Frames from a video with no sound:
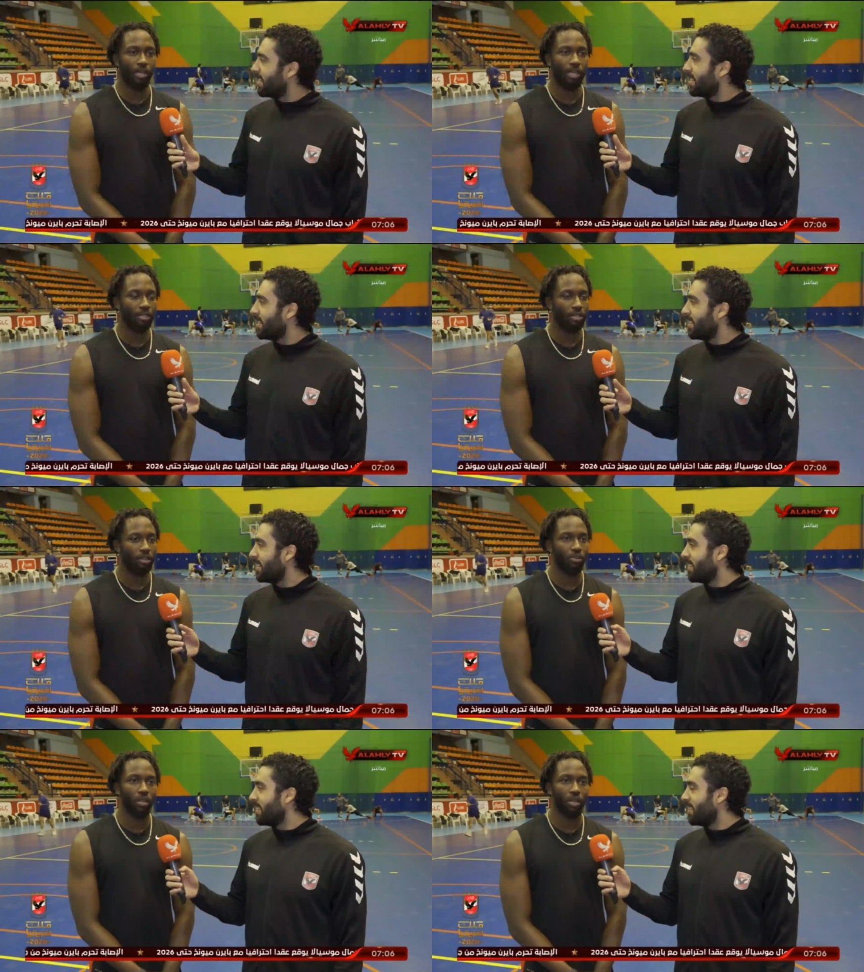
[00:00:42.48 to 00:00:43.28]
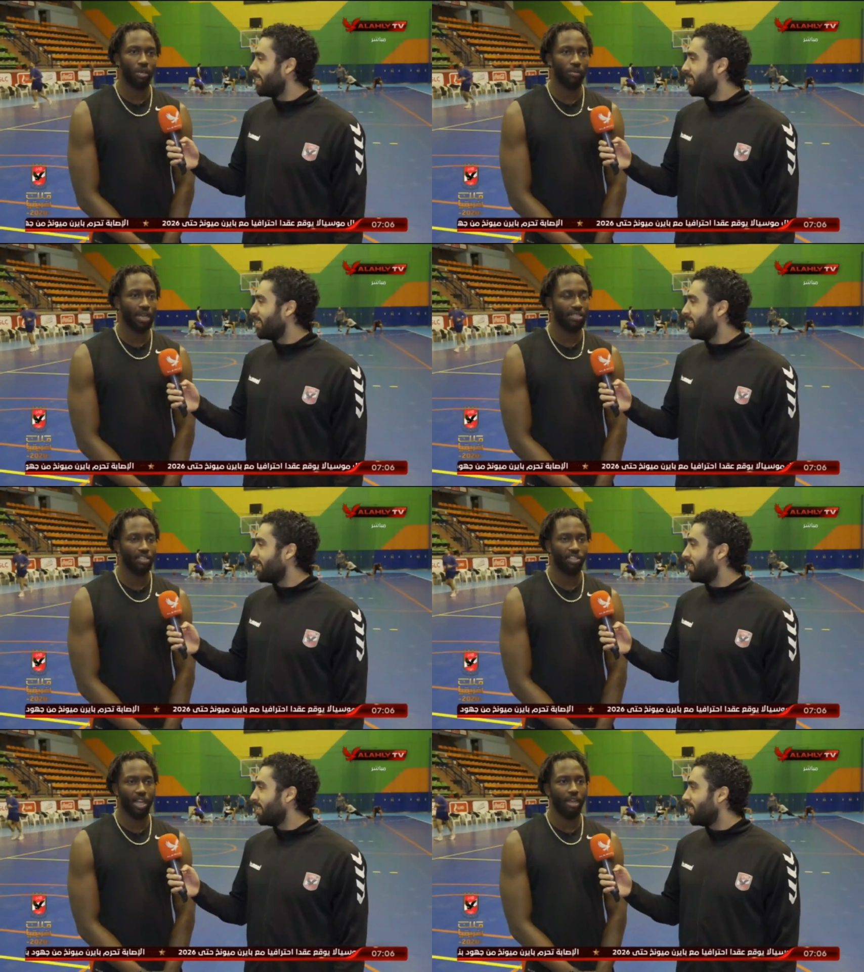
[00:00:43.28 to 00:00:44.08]
Speaker 1: Yeah, you know, as
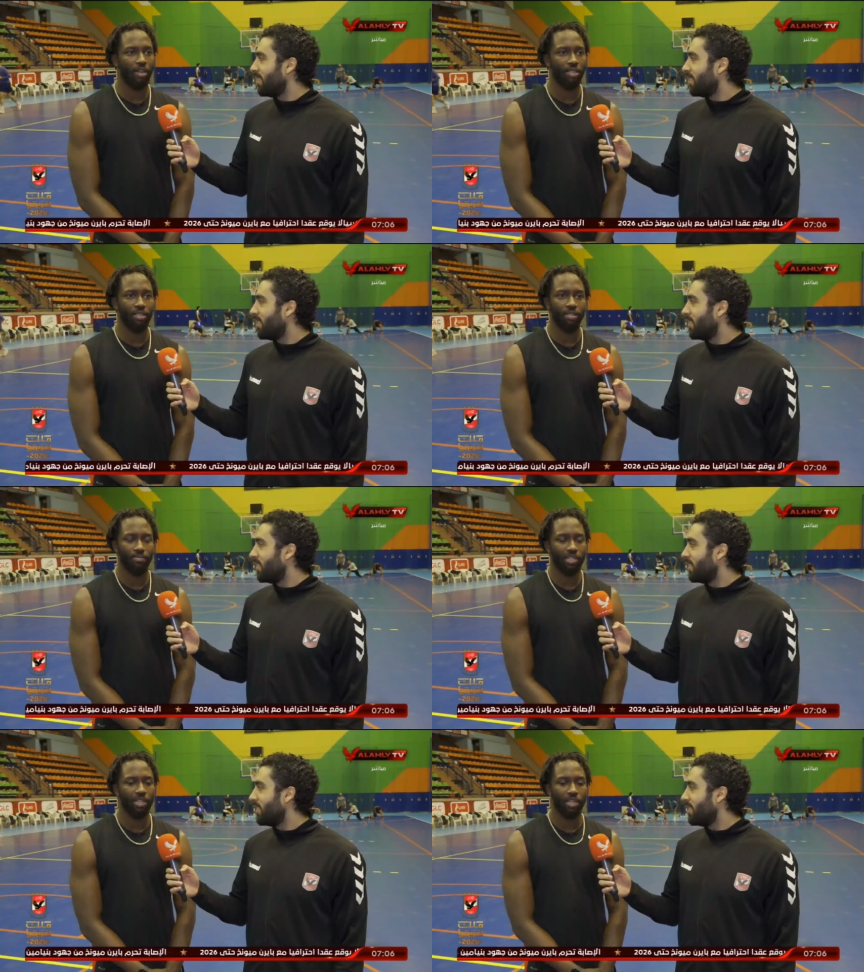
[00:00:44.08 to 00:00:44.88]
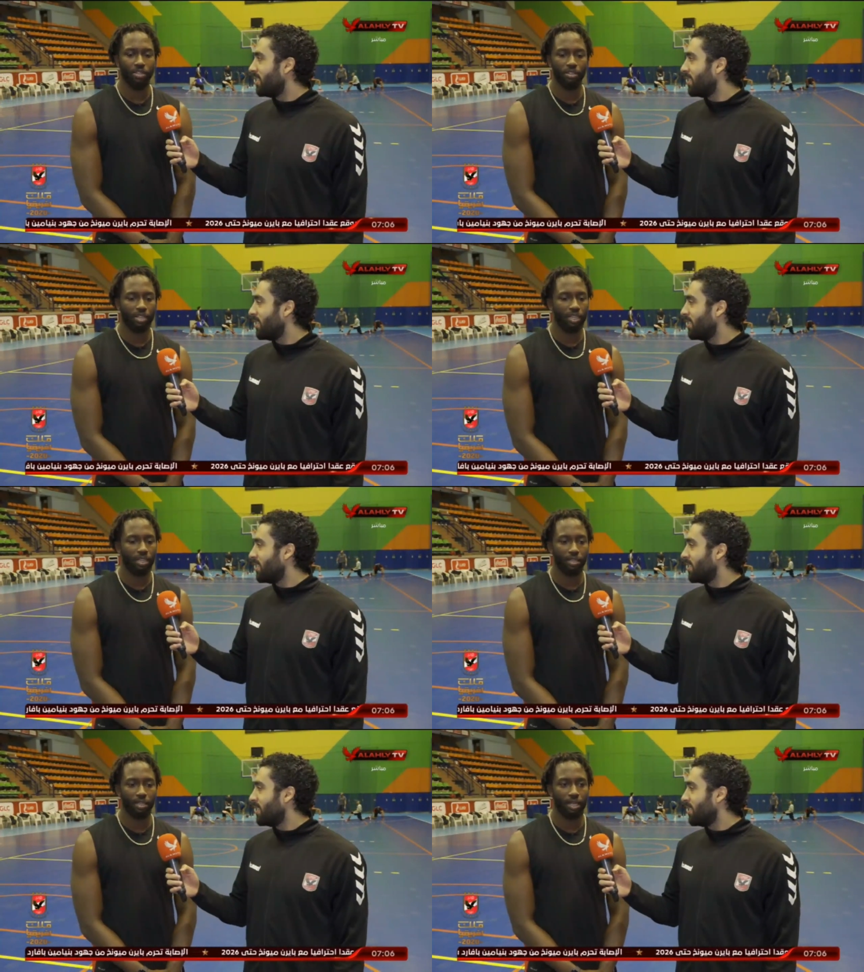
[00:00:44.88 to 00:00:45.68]
a child, as a teenager,
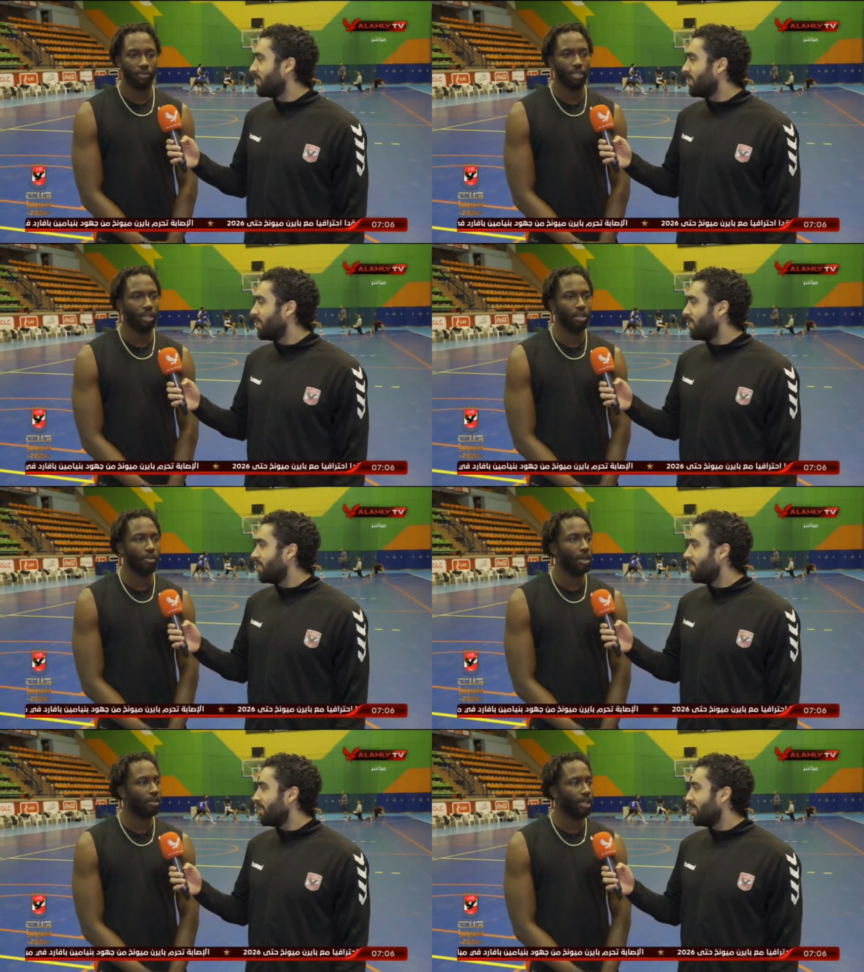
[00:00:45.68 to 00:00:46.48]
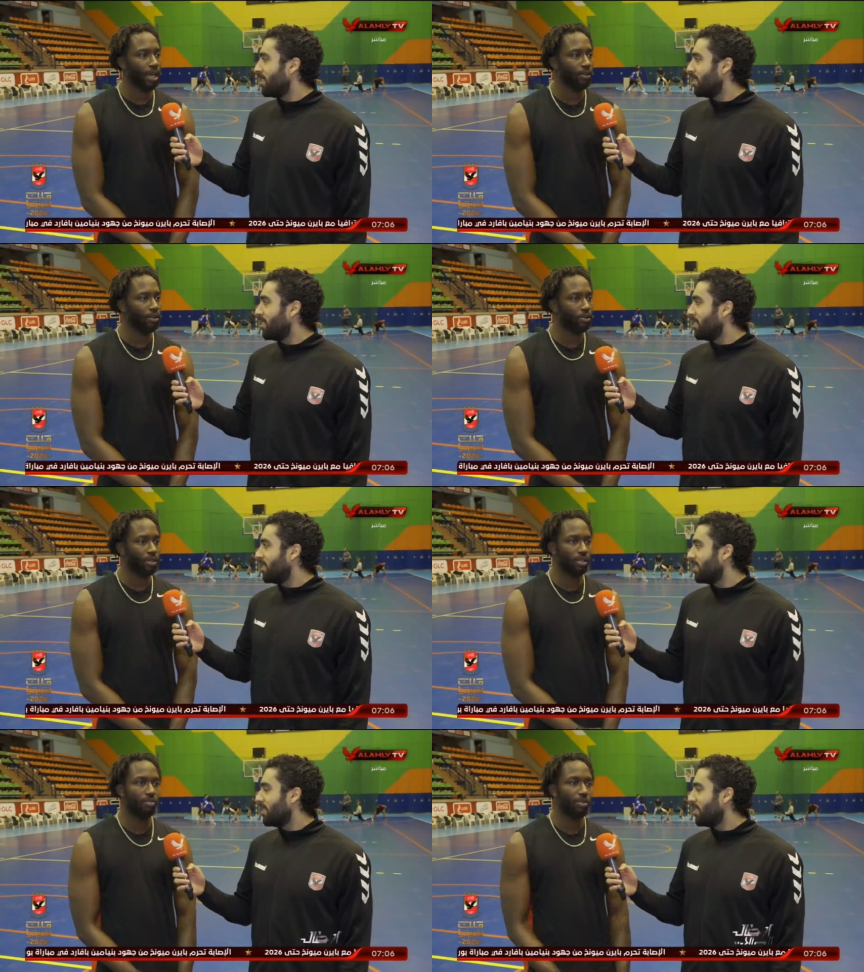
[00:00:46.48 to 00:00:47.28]
kid, like we learn about Cairo
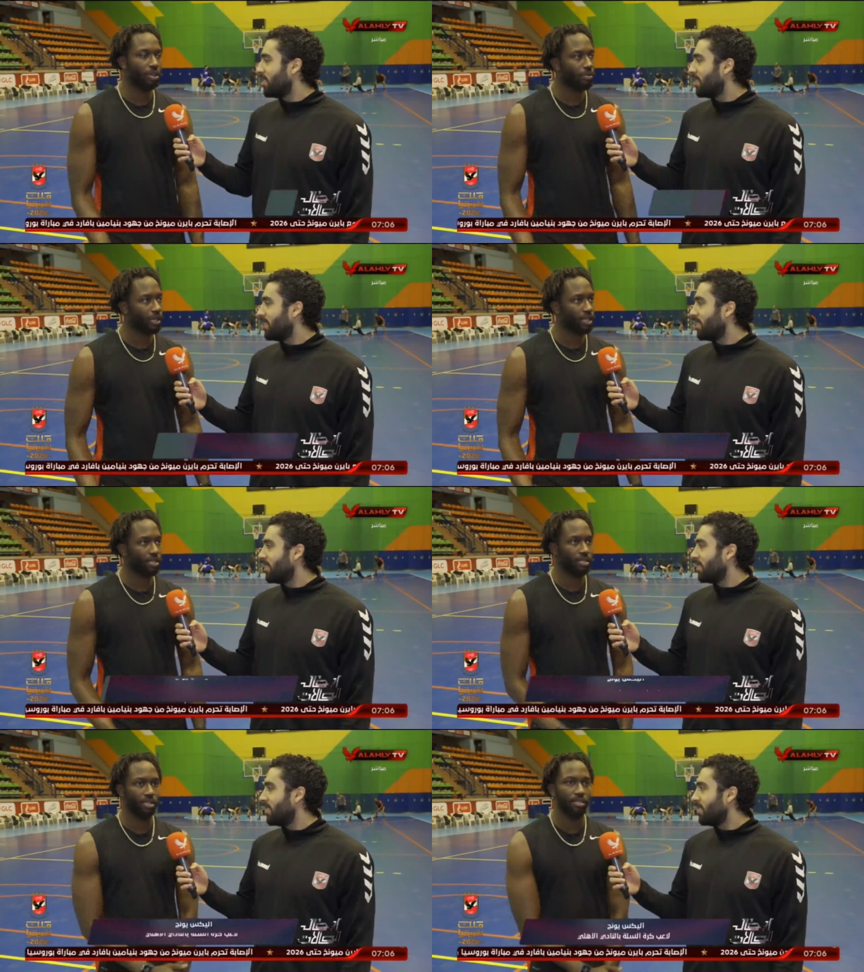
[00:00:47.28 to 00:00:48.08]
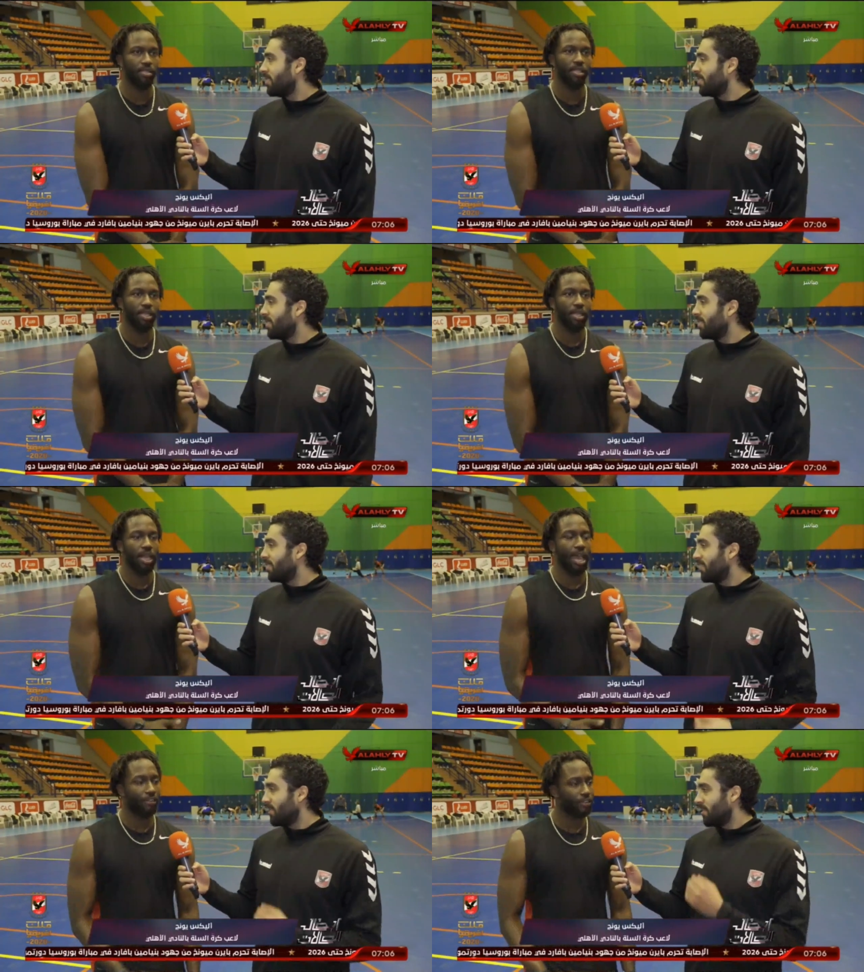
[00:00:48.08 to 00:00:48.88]
and the pyramids and
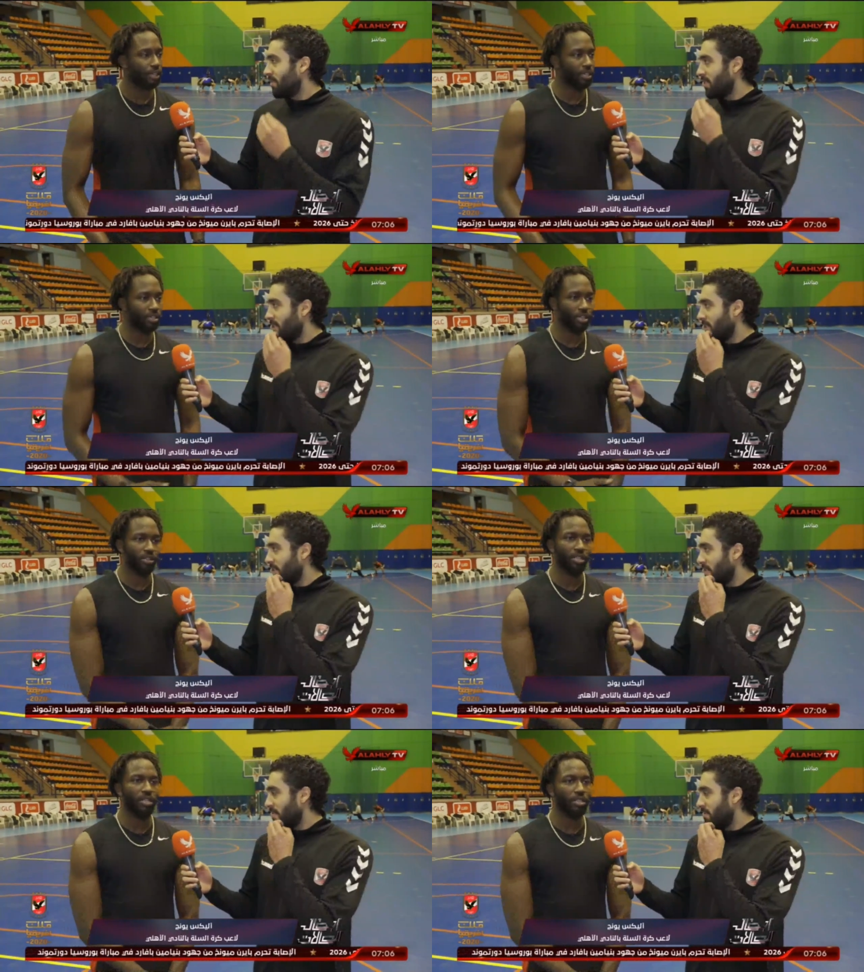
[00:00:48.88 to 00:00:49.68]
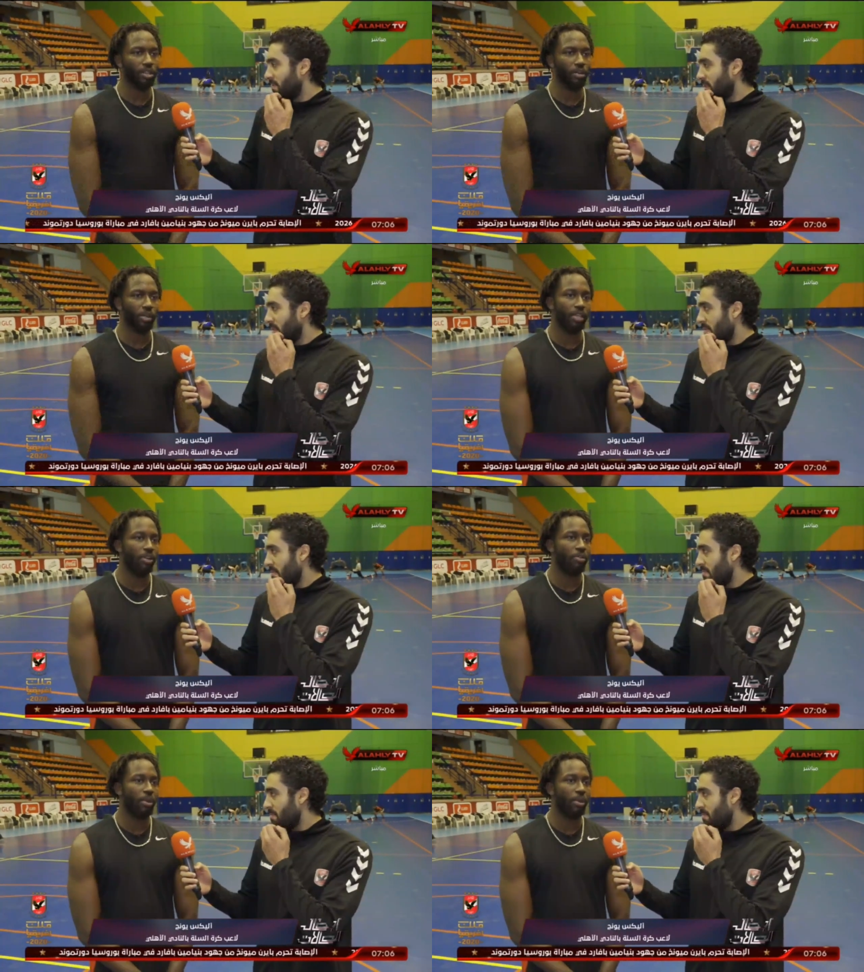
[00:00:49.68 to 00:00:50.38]
Africa. So you know, we know